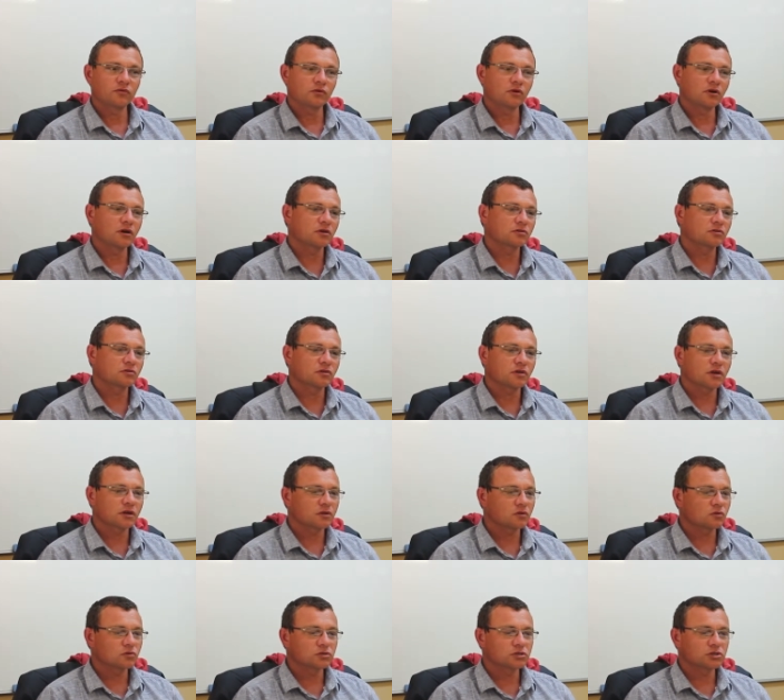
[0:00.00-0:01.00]
you go to
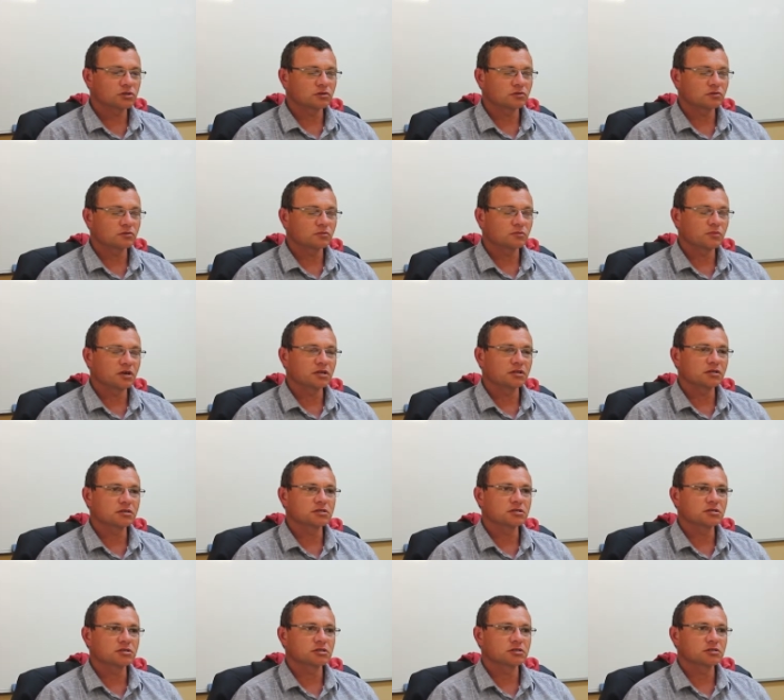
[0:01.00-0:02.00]
that orchard to make
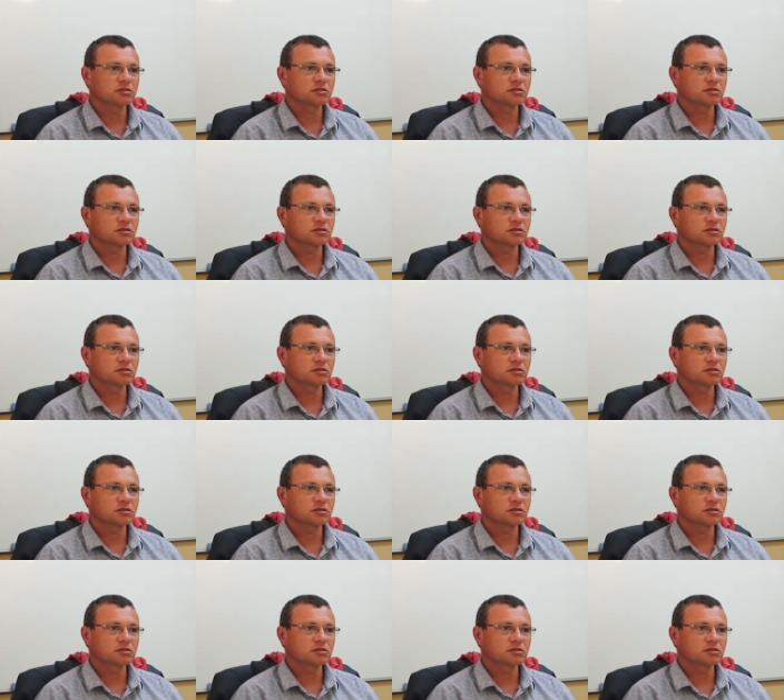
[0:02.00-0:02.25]
decisions,